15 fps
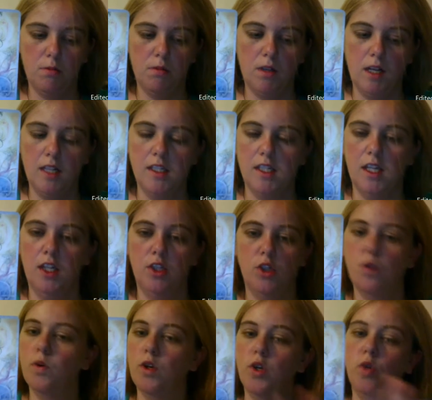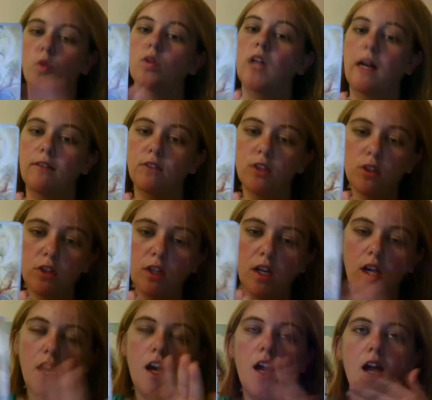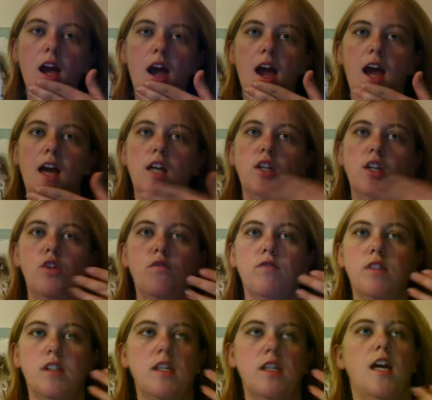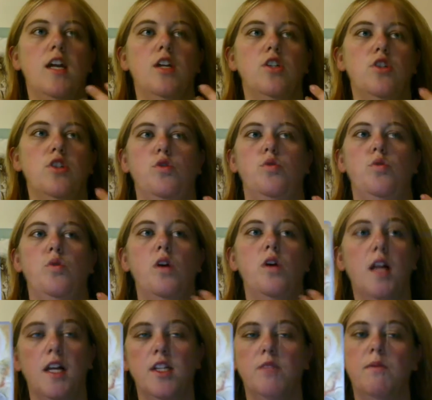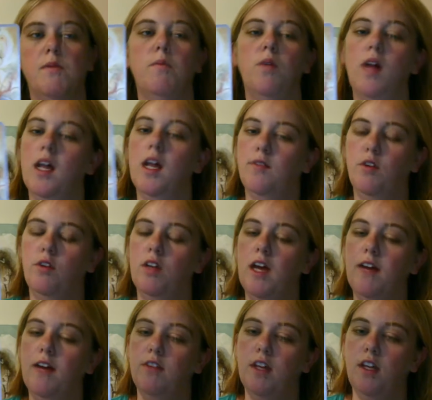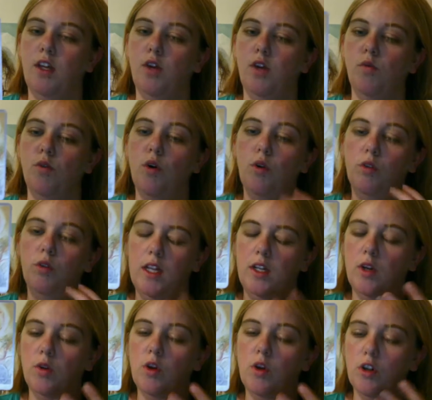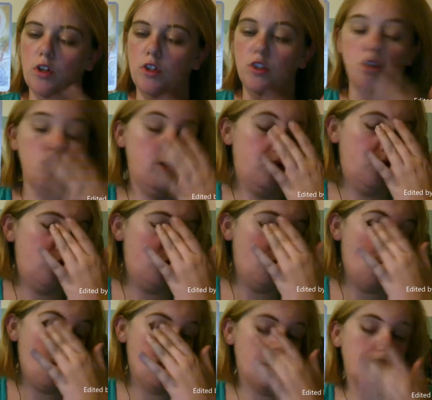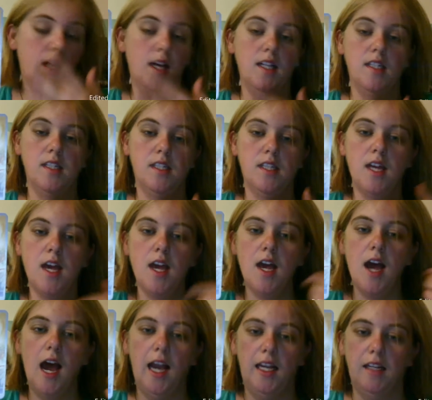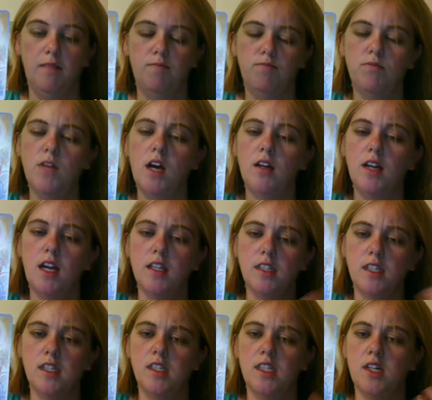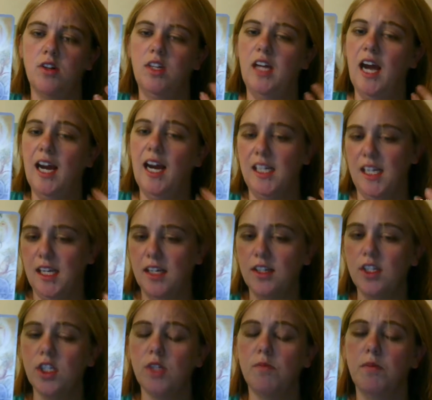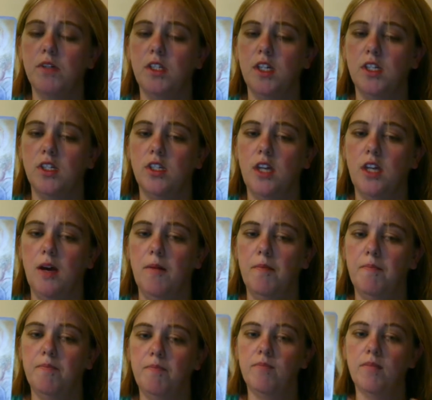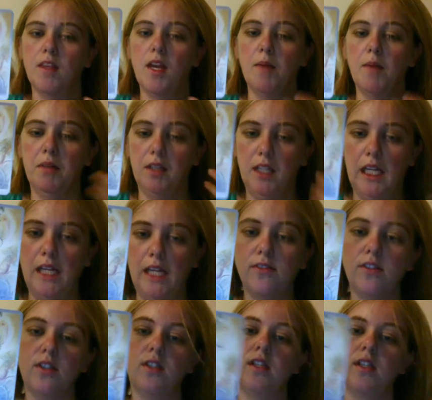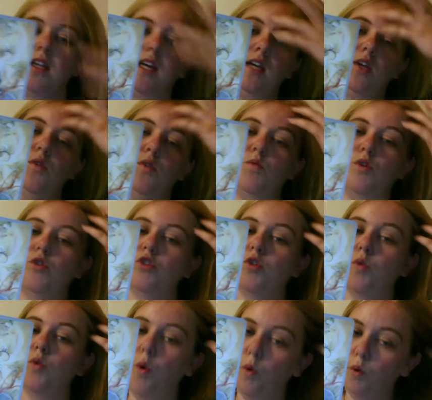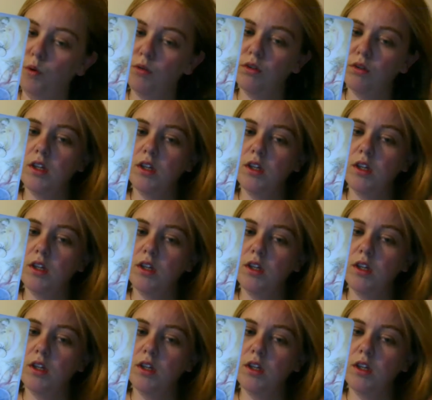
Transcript: cleansing to a new level, and you've decided to cleanse people out of your life that you know that no longer serve you, or cleanse not necessarily ideas, but just beliefs that you used to hold.